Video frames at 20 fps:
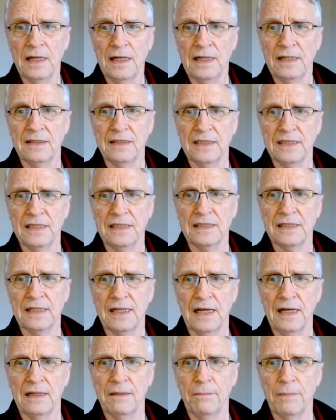And this is
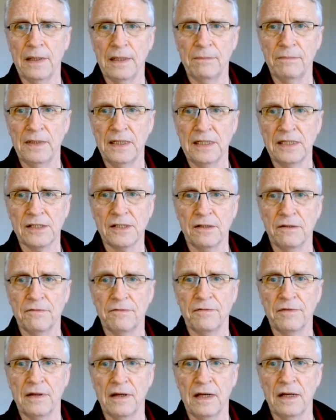done by means
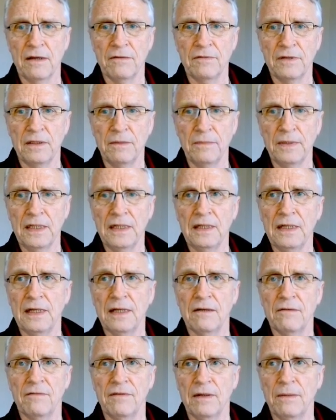of vmin
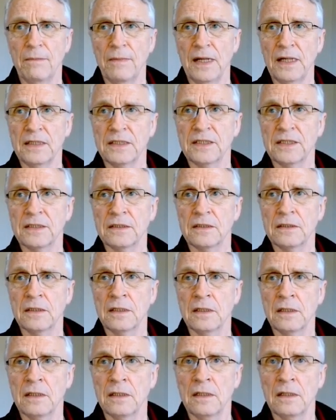and vmax.
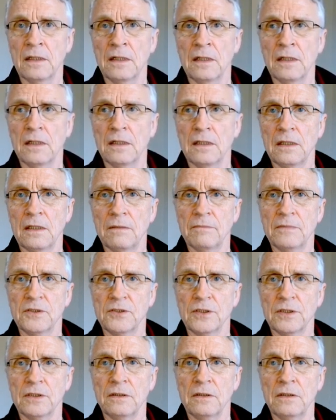Let me
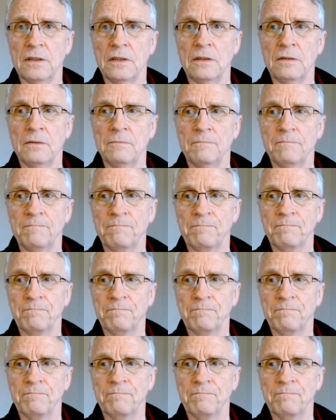show you.